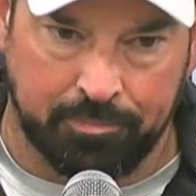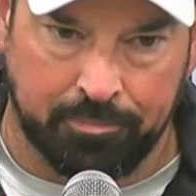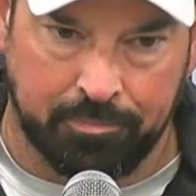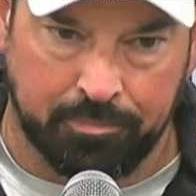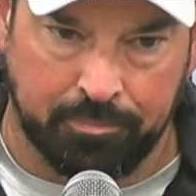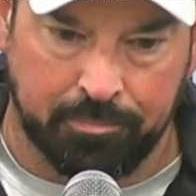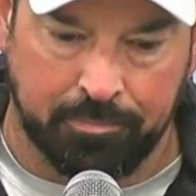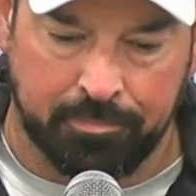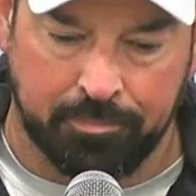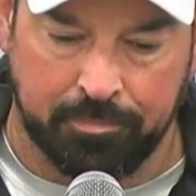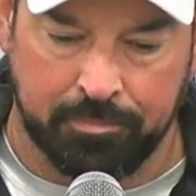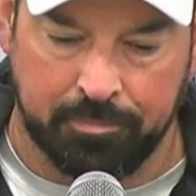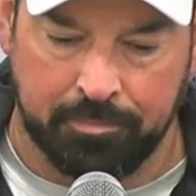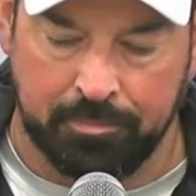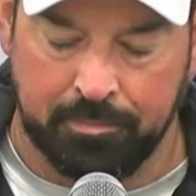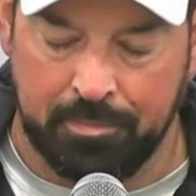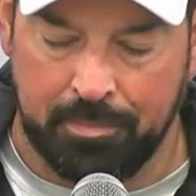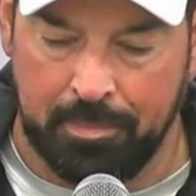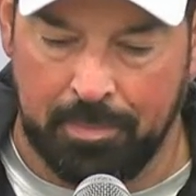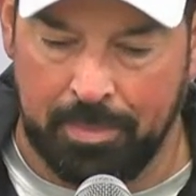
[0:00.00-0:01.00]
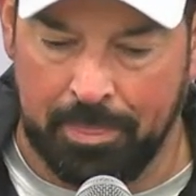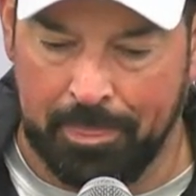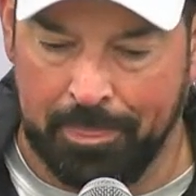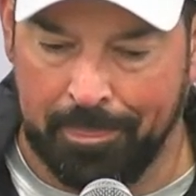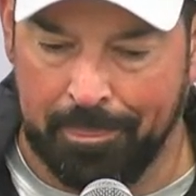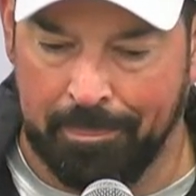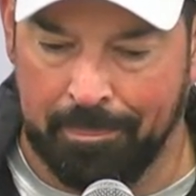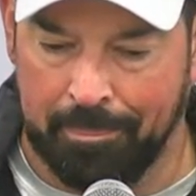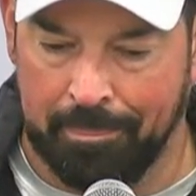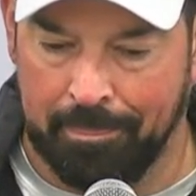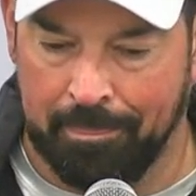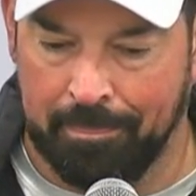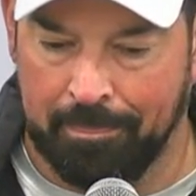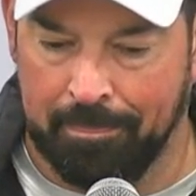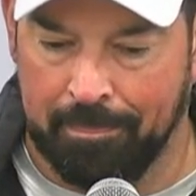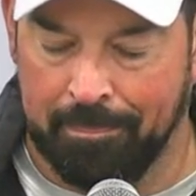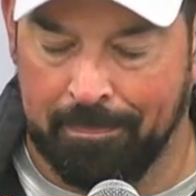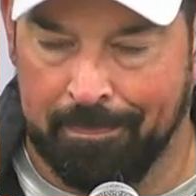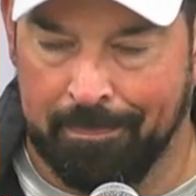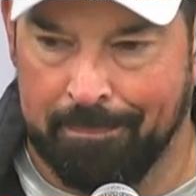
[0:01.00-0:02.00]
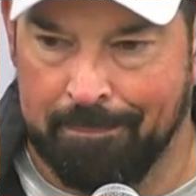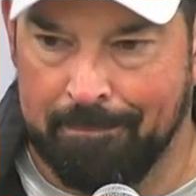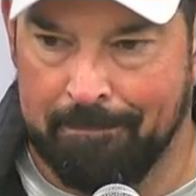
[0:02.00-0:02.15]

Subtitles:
No one is speaking in this clip.